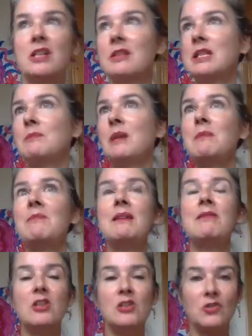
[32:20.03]
This may mean
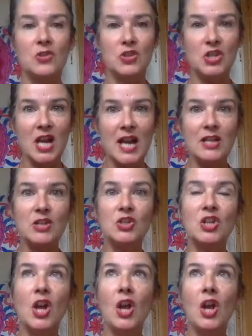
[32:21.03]
that you change